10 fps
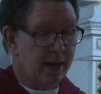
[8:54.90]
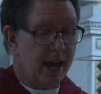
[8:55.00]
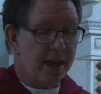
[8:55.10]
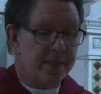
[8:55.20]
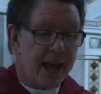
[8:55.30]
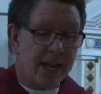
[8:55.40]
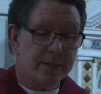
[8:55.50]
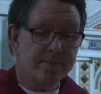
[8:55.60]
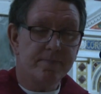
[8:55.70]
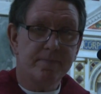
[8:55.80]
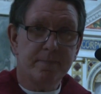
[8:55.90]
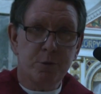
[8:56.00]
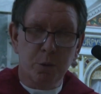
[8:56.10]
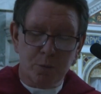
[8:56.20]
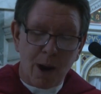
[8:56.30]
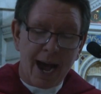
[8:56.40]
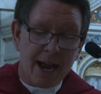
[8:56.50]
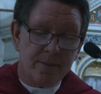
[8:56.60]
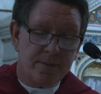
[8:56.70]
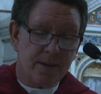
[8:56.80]
And then you
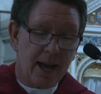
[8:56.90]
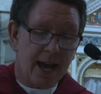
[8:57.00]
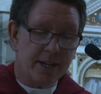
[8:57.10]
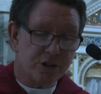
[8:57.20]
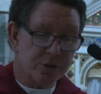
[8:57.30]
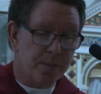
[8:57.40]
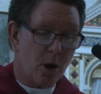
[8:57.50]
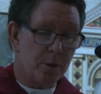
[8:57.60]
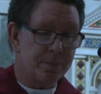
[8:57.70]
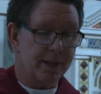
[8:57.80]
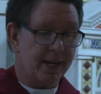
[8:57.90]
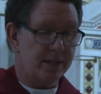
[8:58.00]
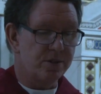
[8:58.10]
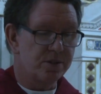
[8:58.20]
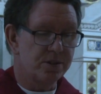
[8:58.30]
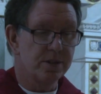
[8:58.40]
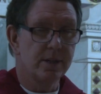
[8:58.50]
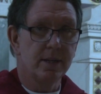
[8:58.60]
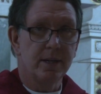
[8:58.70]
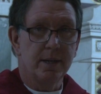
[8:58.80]
arrive at a small place
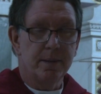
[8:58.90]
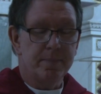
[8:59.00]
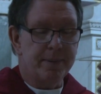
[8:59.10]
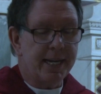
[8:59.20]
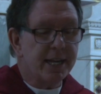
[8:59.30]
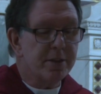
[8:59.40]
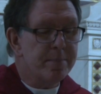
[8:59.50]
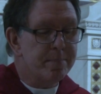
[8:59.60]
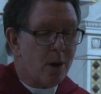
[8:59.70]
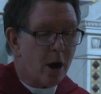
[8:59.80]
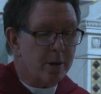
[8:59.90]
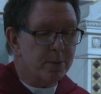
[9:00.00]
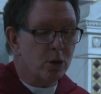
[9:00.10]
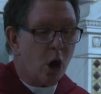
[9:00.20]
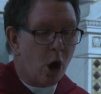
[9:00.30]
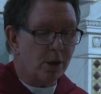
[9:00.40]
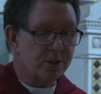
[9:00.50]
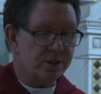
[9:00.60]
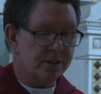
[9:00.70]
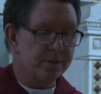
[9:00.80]
beneath a marble
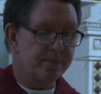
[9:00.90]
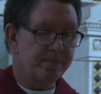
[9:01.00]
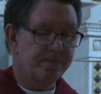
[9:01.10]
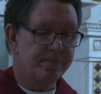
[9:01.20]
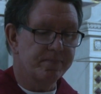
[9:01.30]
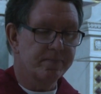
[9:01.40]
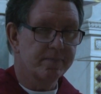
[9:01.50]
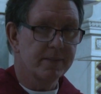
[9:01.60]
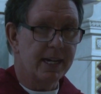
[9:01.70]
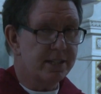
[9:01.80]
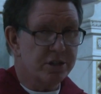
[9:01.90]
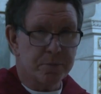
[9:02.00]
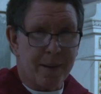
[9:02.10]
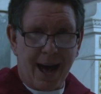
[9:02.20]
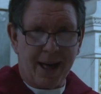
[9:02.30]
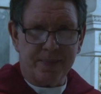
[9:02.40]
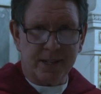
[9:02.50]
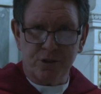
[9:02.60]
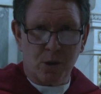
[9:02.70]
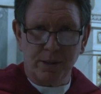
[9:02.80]
altar. It's a spot
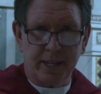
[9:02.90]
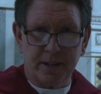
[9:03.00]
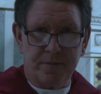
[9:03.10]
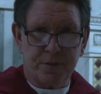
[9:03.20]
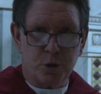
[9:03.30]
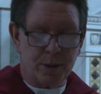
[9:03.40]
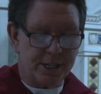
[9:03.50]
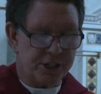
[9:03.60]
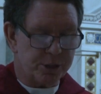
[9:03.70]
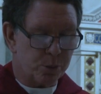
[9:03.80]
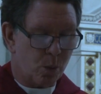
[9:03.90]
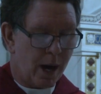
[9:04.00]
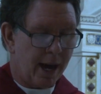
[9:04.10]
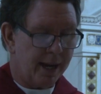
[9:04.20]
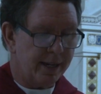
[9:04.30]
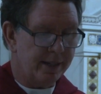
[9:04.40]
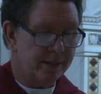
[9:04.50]
that's only a few inches wide.